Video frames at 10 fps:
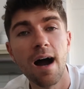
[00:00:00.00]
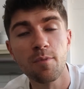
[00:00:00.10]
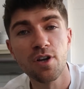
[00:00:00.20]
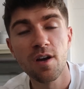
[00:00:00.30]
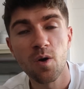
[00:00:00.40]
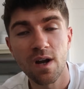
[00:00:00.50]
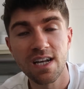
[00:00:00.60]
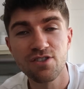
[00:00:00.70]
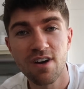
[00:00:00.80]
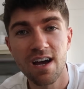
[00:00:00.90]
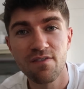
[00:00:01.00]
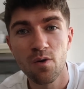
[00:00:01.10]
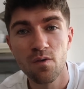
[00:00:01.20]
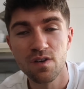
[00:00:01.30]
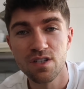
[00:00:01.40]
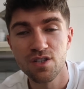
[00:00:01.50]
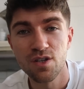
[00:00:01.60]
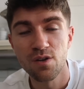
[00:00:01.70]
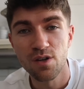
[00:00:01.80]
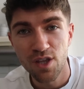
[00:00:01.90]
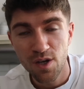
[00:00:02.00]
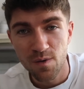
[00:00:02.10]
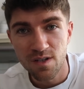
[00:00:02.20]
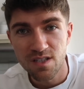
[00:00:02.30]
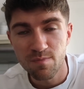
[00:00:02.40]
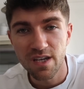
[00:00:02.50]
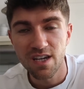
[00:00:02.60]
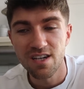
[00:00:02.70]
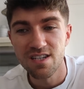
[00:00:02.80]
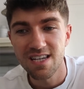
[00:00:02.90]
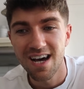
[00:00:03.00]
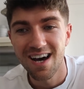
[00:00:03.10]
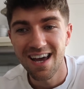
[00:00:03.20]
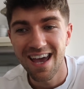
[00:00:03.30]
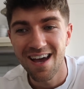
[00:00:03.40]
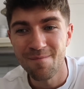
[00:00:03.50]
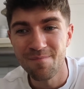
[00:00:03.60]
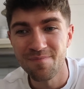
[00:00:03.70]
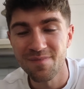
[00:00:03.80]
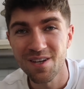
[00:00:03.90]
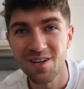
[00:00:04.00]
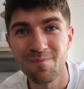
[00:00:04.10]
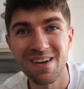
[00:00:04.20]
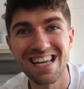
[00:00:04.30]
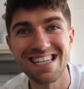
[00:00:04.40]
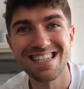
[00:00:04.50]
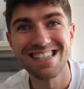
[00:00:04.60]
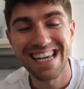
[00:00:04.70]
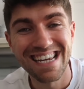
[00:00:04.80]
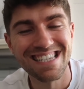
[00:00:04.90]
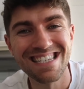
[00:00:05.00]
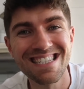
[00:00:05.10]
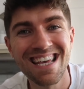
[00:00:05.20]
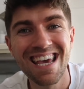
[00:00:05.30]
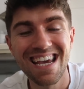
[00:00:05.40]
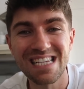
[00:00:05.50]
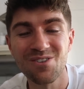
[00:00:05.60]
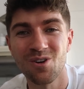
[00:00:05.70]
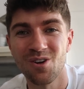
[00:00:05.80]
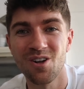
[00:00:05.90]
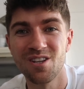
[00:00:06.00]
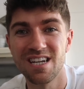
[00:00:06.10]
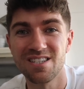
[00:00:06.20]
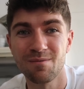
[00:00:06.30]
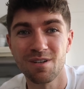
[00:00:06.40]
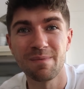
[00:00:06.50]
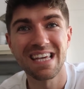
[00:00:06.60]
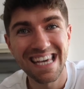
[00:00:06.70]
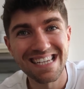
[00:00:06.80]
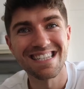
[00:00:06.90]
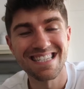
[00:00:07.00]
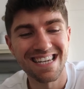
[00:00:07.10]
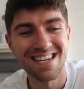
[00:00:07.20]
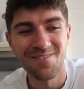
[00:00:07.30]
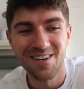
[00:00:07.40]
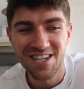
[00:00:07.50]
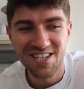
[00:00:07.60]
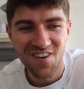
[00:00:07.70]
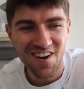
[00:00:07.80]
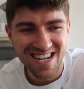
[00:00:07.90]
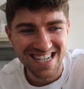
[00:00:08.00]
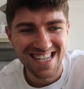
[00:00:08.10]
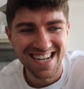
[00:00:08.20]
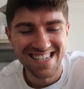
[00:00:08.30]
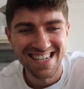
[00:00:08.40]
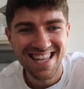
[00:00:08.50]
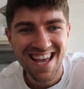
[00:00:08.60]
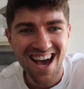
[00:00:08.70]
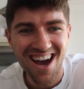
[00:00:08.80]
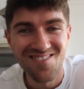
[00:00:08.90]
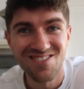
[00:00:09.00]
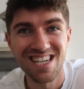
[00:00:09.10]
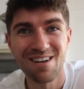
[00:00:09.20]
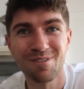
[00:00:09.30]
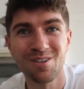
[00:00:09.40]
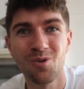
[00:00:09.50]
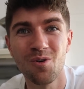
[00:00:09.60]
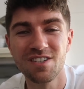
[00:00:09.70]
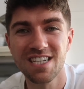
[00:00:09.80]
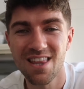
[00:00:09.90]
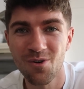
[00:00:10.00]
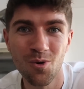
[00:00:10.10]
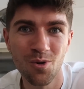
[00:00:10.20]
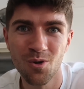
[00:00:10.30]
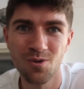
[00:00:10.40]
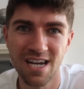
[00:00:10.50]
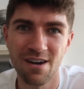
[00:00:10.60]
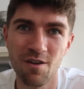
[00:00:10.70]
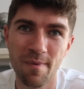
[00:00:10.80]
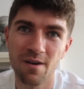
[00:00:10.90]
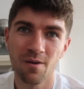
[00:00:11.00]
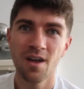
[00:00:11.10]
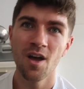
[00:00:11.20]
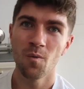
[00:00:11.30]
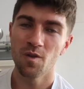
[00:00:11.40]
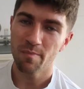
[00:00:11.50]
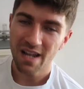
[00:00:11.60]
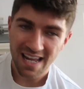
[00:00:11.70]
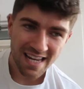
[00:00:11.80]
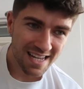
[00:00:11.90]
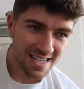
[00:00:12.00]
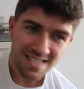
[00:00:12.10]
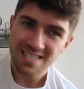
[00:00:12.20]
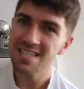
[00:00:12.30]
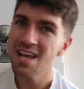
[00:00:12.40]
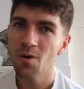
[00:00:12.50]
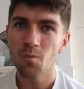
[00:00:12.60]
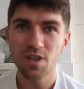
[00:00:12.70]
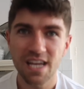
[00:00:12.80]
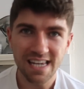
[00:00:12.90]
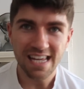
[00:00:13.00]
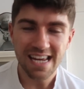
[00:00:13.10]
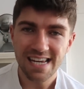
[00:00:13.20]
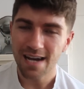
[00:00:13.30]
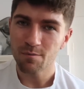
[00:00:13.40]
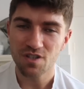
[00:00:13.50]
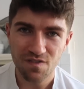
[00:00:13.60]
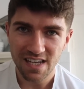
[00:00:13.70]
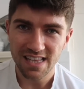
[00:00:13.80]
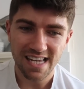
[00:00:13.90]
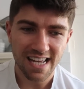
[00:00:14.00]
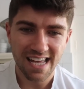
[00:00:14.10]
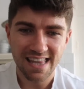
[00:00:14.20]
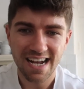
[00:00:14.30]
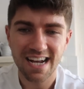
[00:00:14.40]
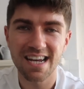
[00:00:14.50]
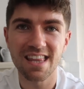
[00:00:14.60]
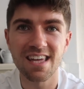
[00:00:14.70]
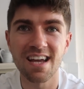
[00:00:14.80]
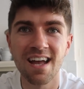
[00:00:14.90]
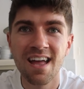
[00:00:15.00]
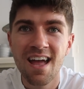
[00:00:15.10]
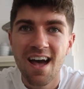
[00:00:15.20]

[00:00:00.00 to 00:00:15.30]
I'm gonna quickly drive over to Ewan's because I am gonna meet his little kittens. He's going on holiday, so I'm gonna be kitten sitting, which is very exciting. So yeah, I'm gonna go over to get the whole lowdown about what the plan is, what they need, how much feed they get, that kind of thing.